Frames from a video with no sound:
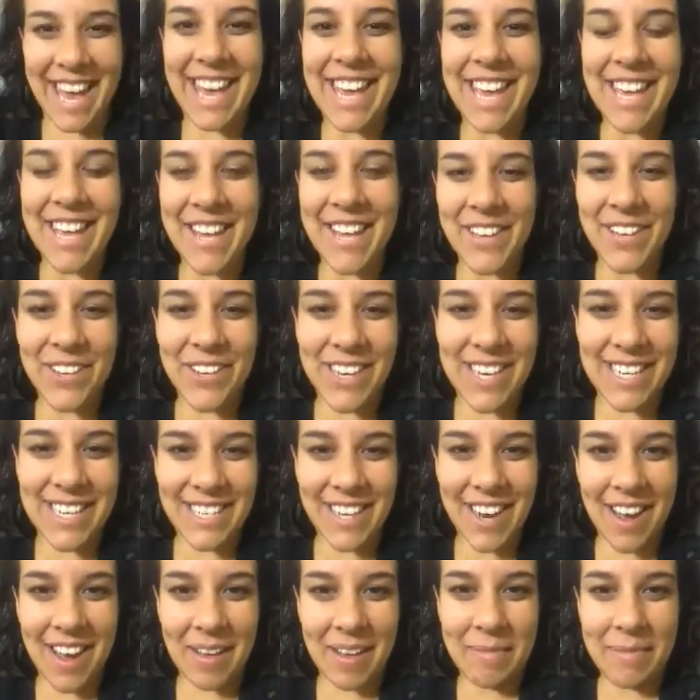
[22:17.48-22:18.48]
great
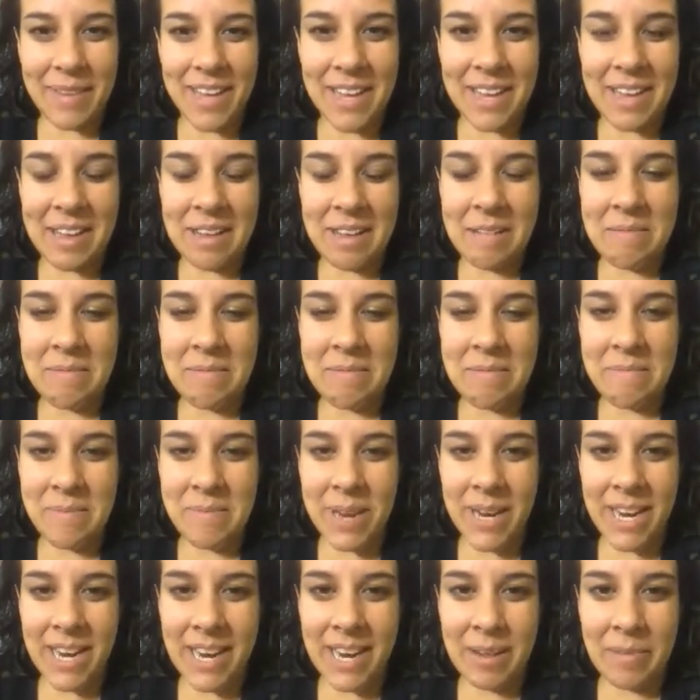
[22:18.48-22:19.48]
job,
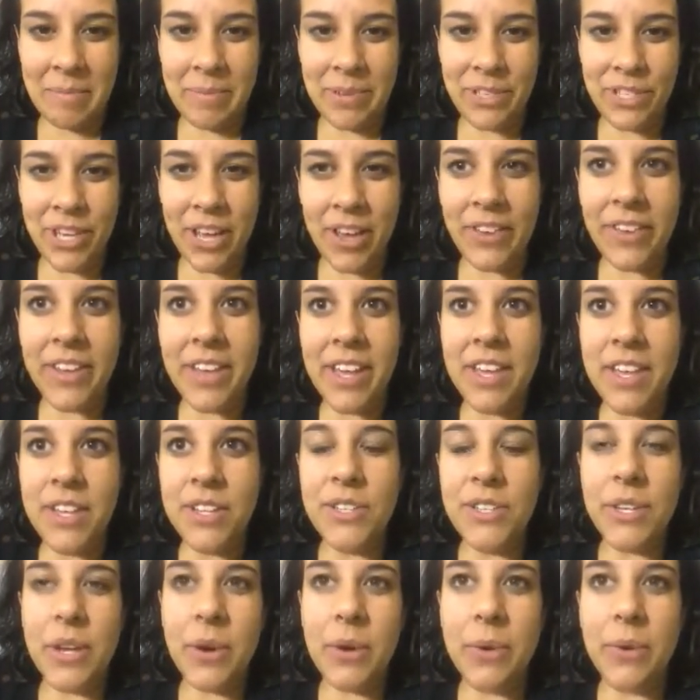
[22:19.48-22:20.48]
Marianne and Michelle.
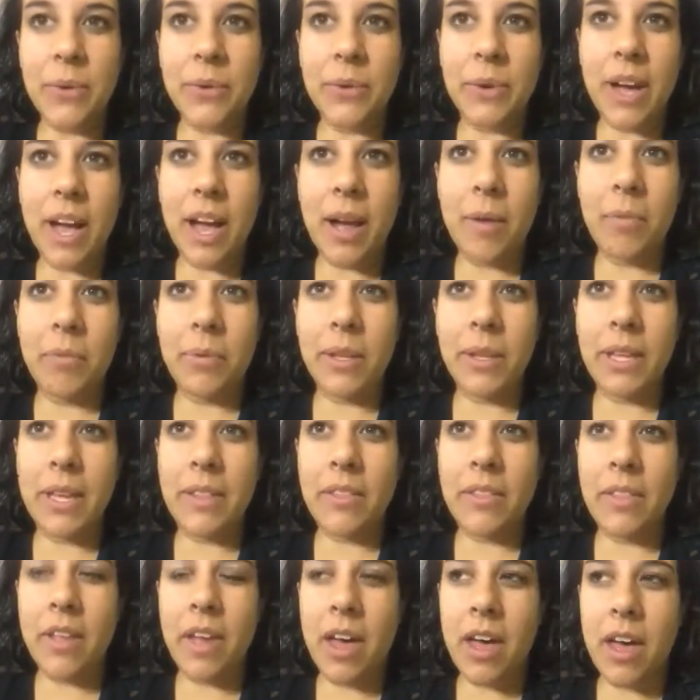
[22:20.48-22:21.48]
So I really
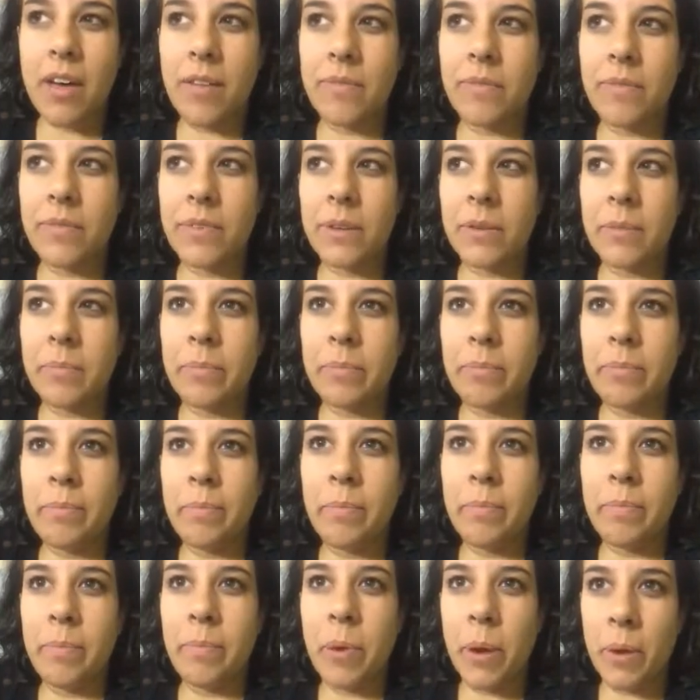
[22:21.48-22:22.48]
love
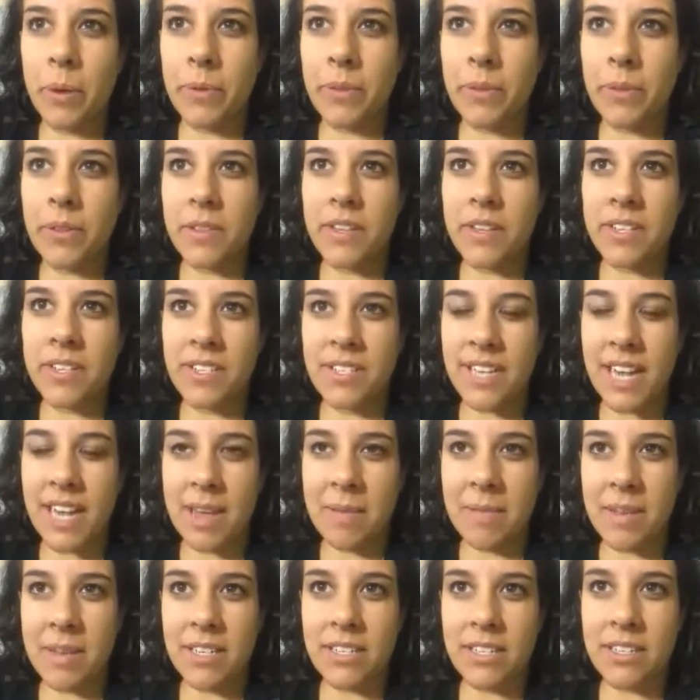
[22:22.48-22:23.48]
both of the
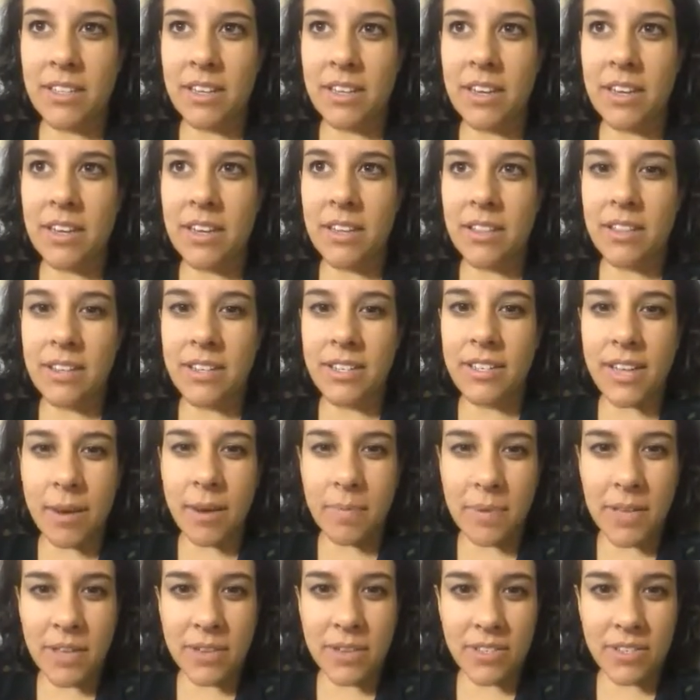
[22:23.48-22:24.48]
statements, the
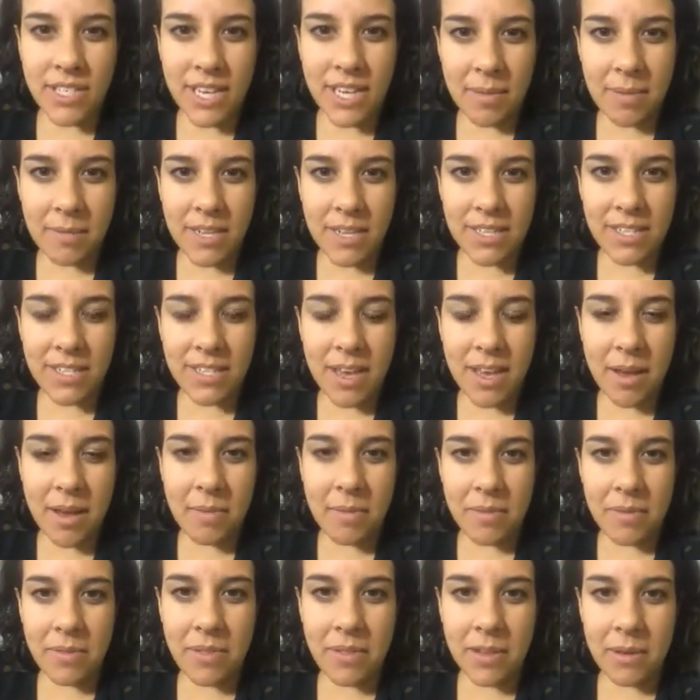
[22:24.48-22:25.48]
W statements that
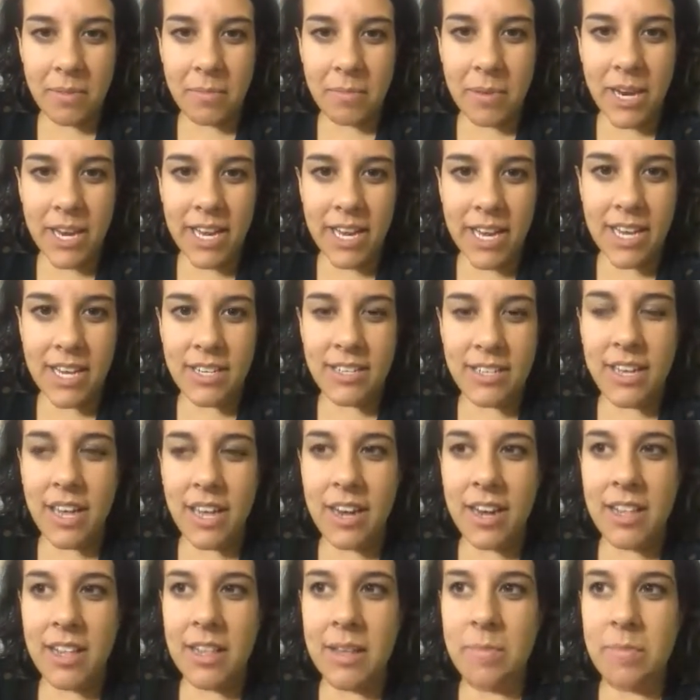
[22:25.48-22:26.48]
Marianne
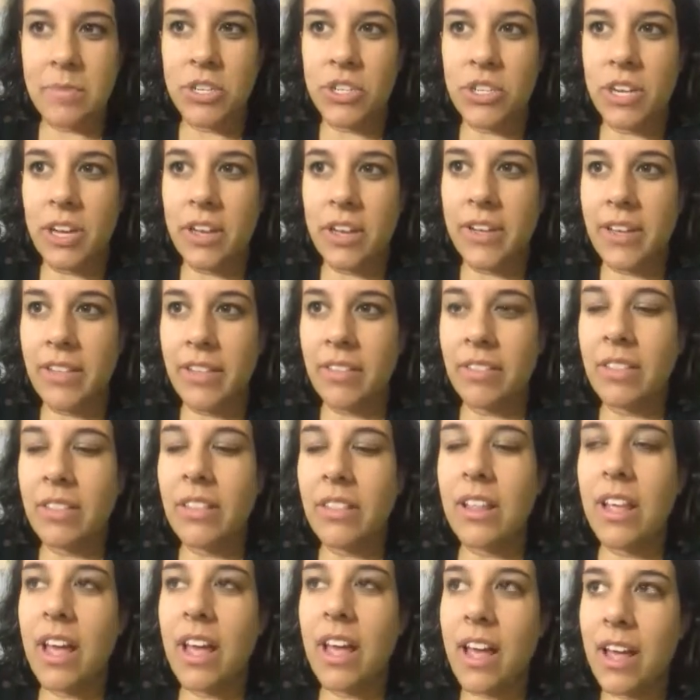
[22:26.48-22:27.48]
said, and then Michelle, I
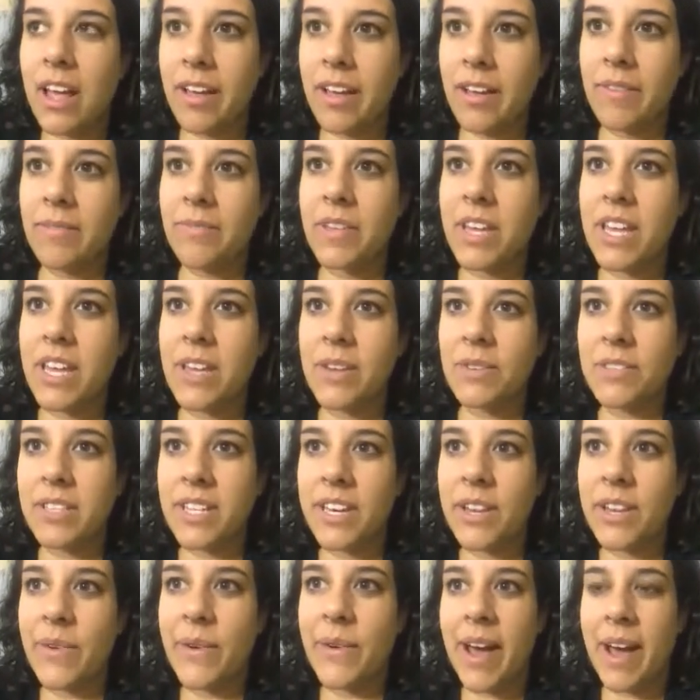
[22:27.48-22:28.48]
love that you
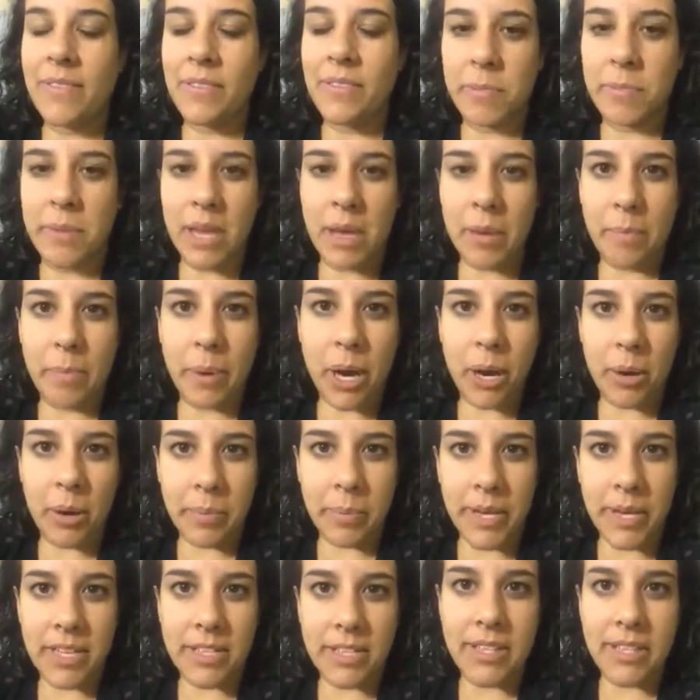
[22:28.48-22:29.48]
said you have to be on
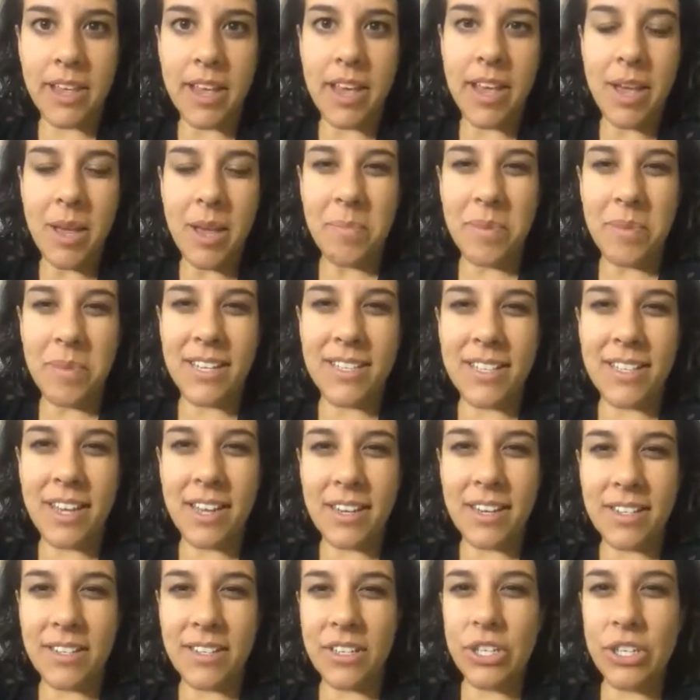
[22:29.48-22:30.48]
purpose, because
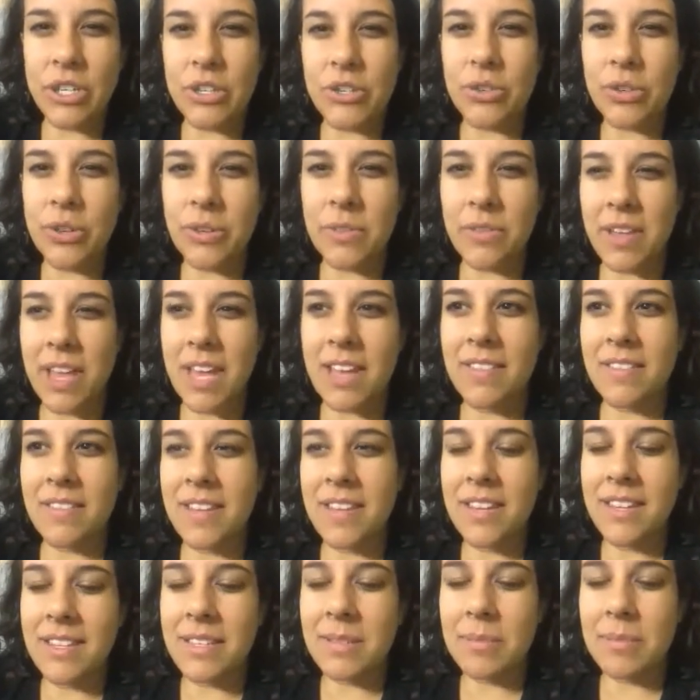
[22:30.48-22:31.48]
that's such a true thing.
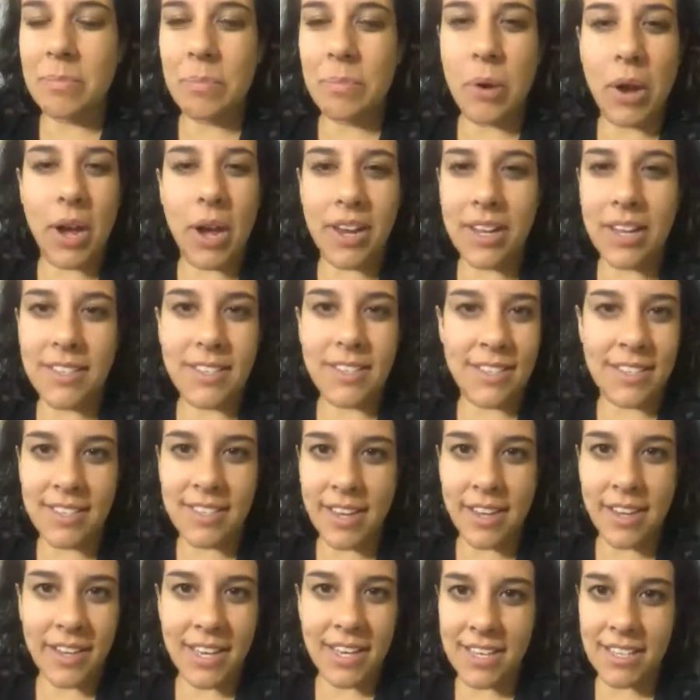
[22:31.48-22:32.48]
This product is
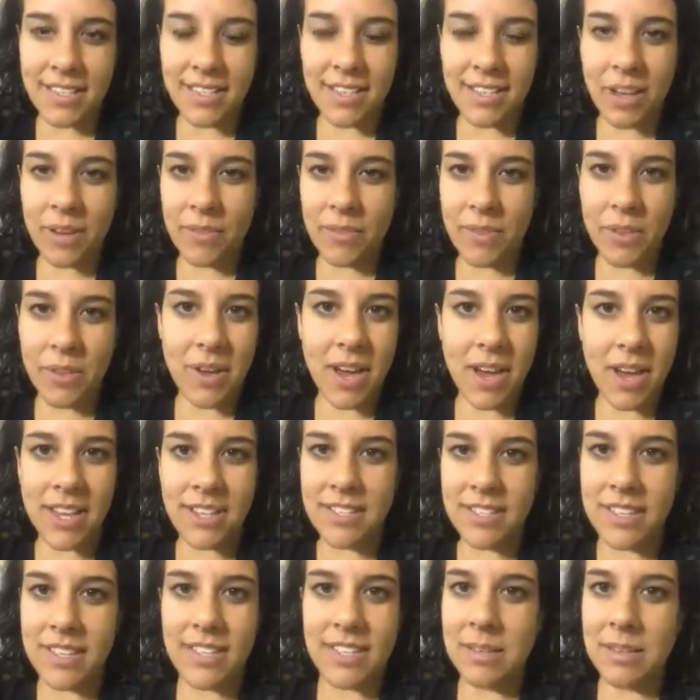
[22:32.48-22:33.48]
selling itself, you
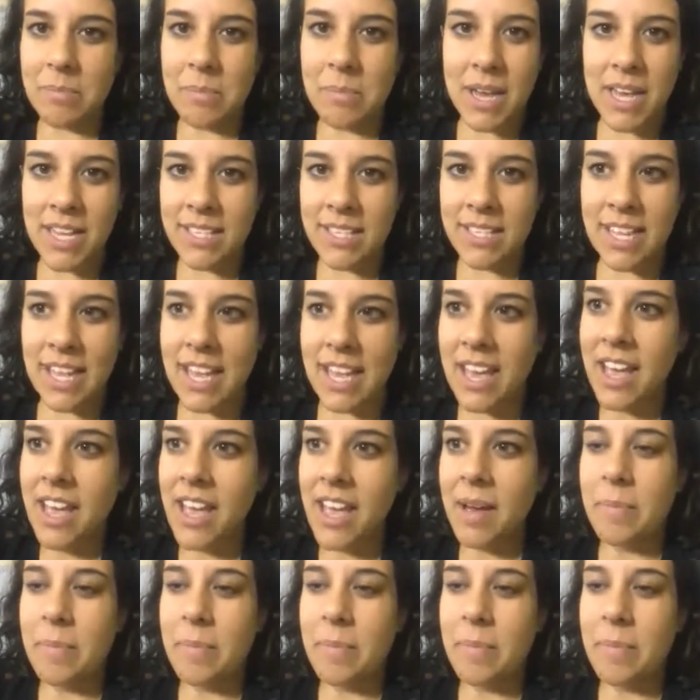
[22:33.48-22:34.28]
guys. It's amazing.